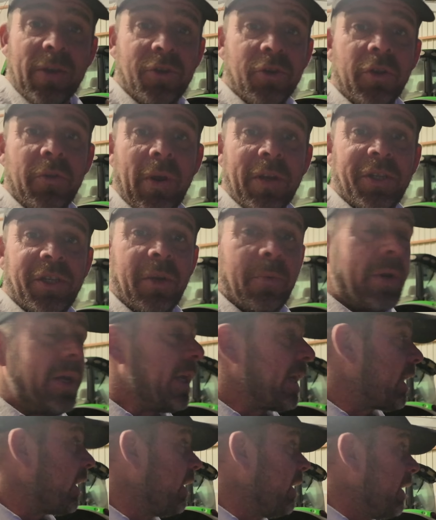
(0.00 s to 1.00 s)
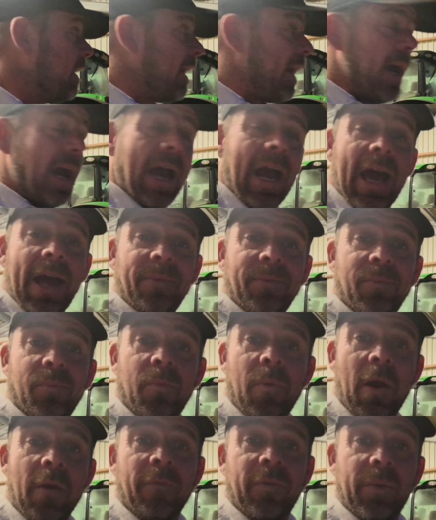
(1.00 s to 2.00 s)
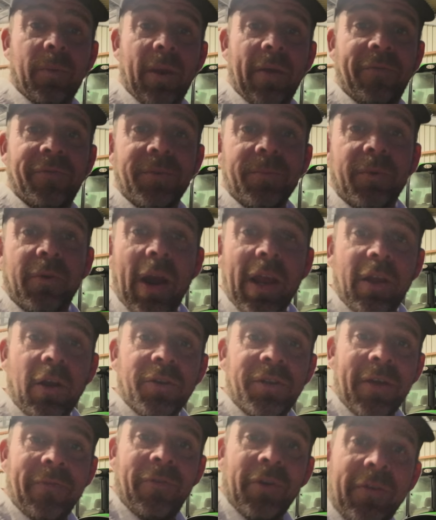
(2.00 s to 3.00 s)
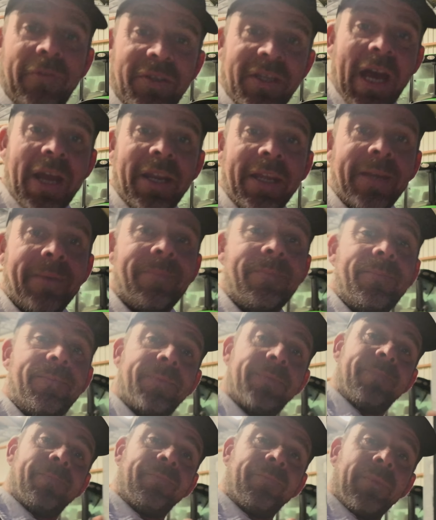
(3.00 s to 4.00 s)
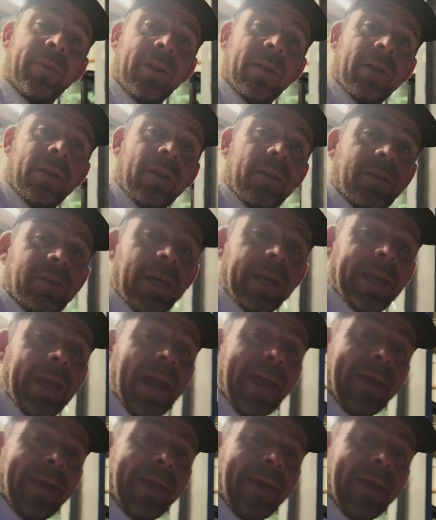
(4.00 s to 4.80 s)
Enjoy the rest of your week and hopefully we'll have some great content for you for Saturday. Take